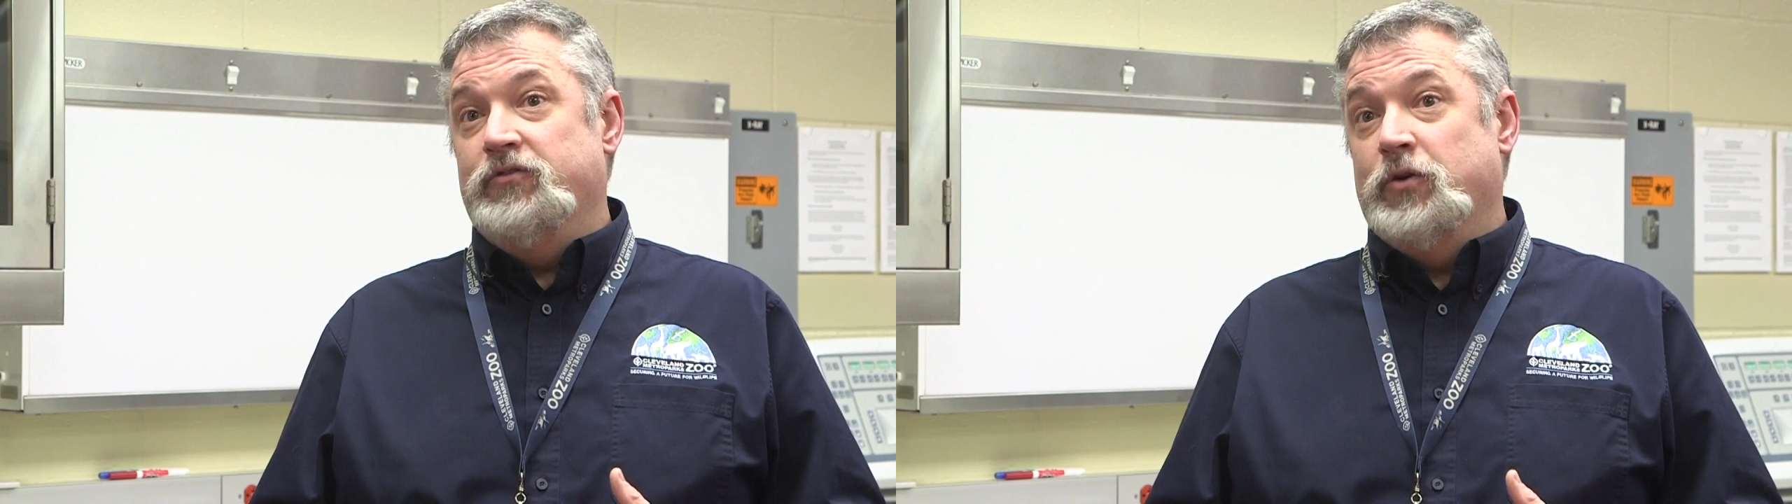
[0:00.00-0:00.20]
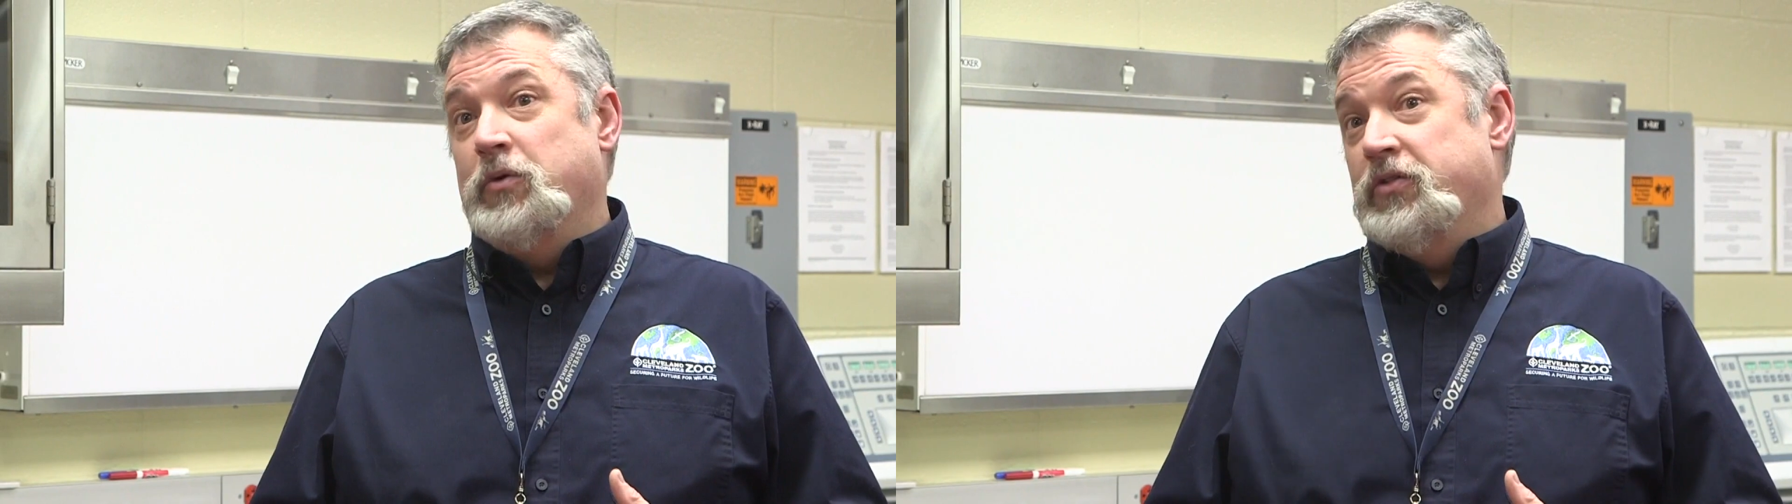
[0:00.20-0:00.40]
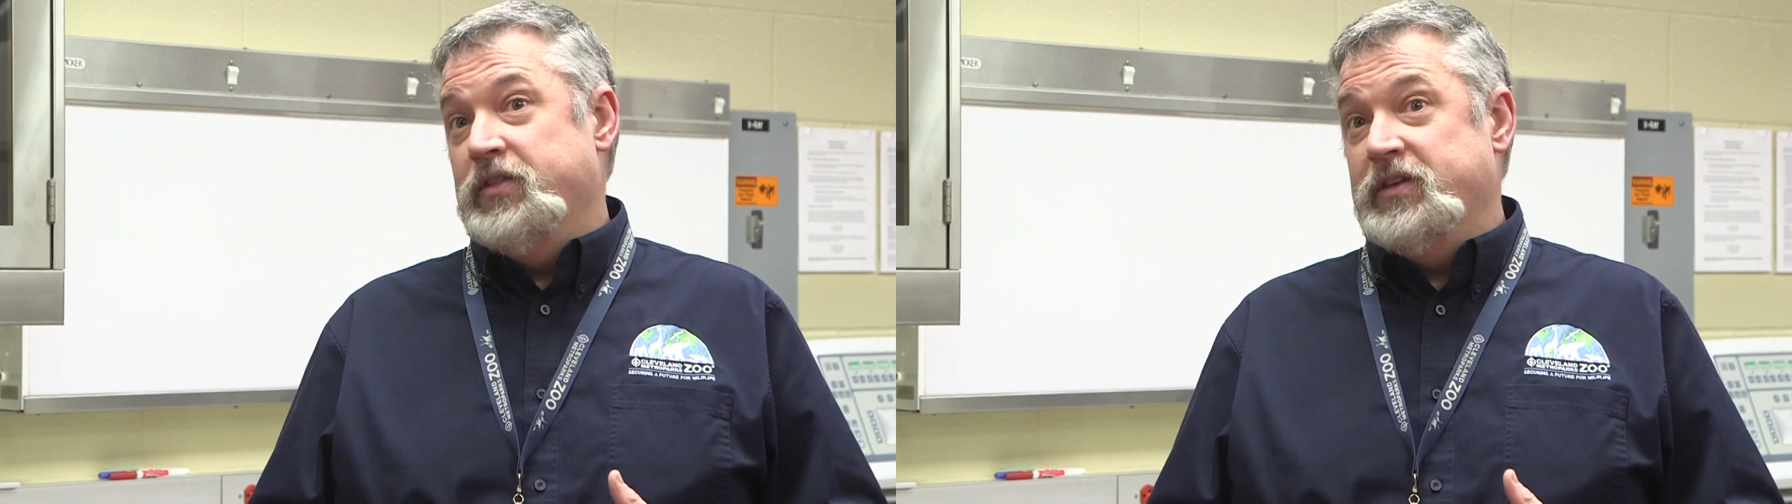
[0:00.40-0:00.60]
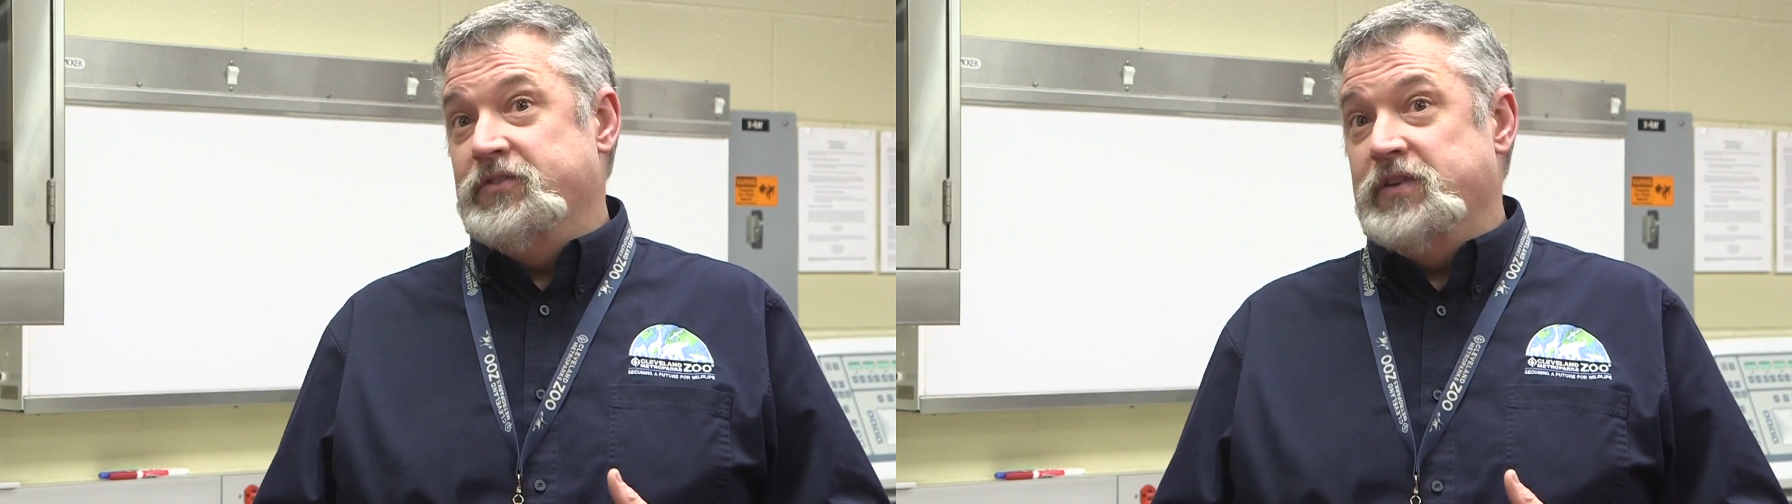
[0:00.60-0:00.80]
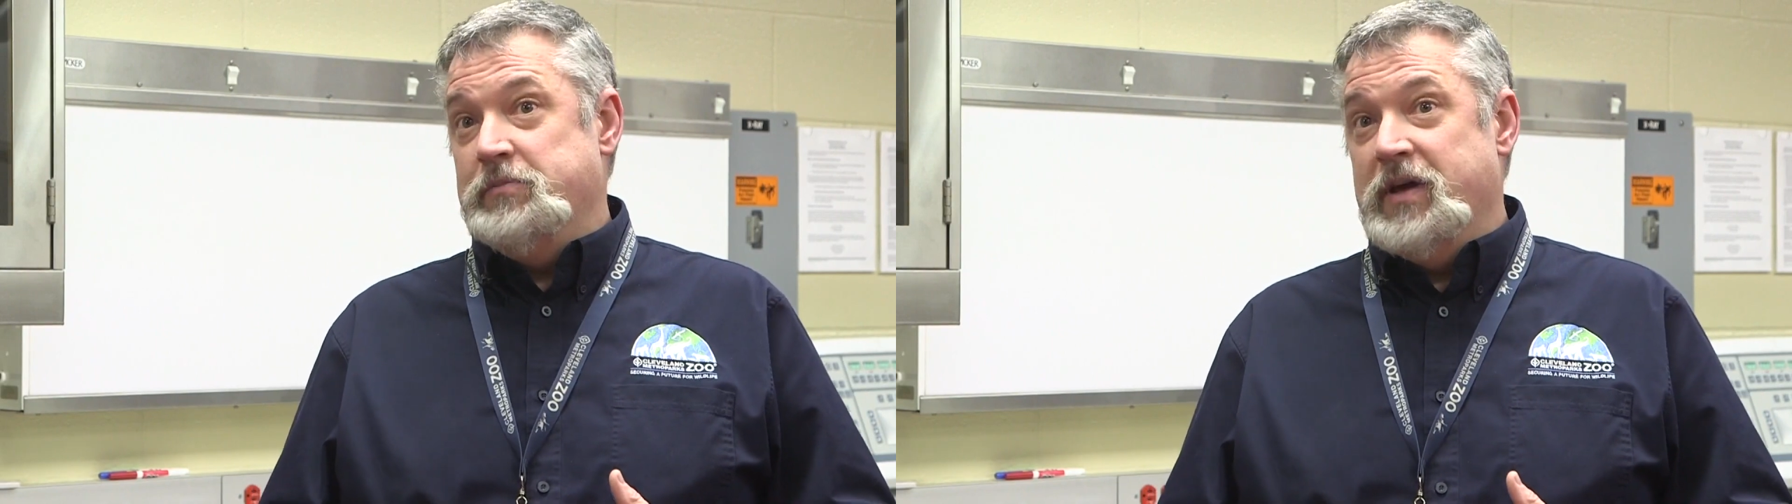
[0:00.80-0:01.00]
for both of these
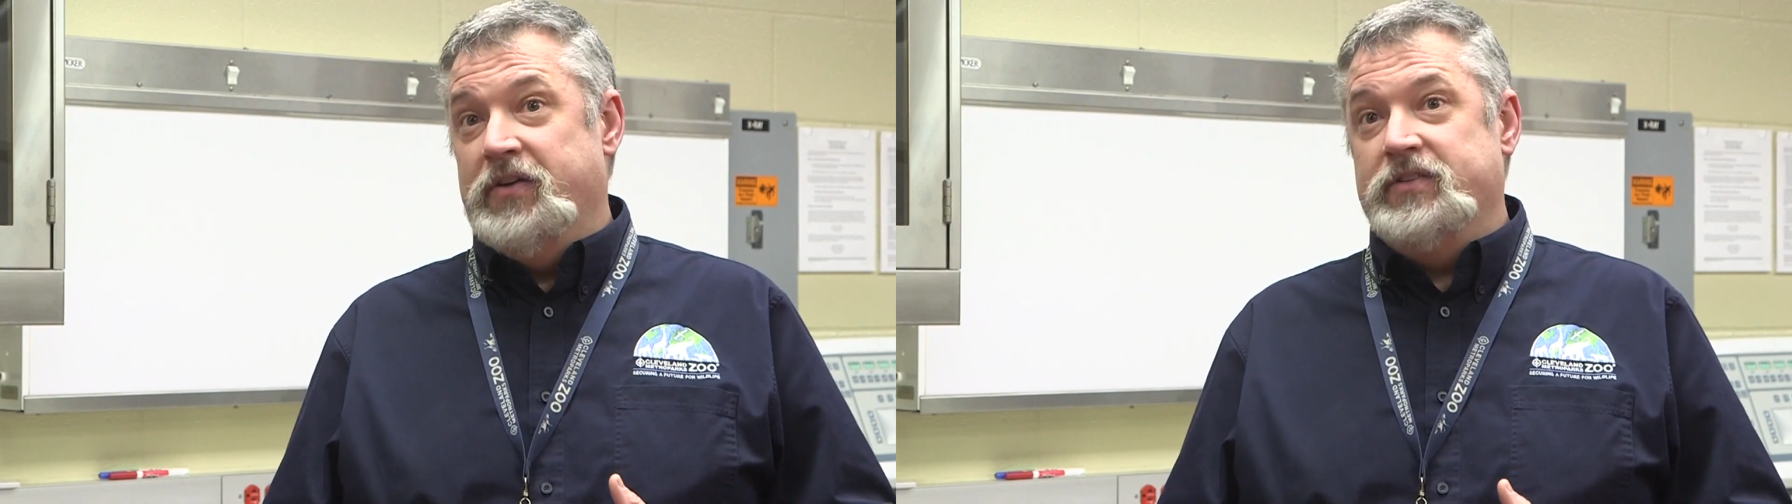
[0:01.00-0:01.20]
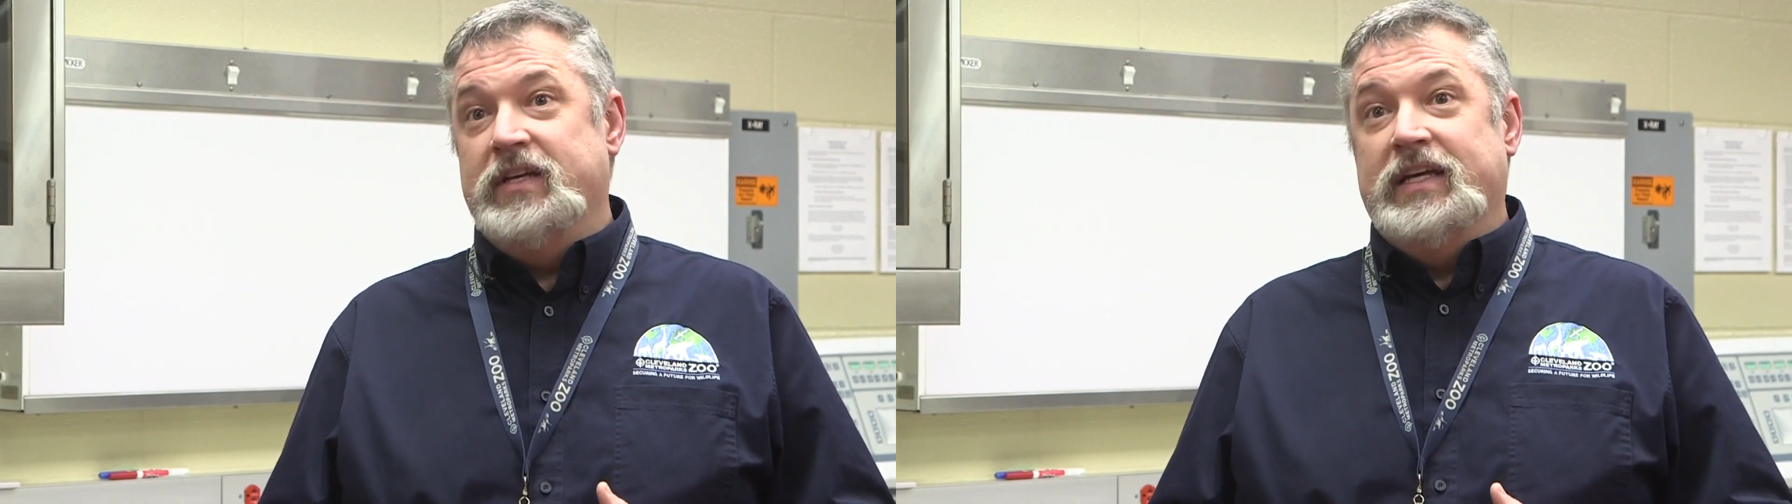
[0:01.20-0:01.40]
females.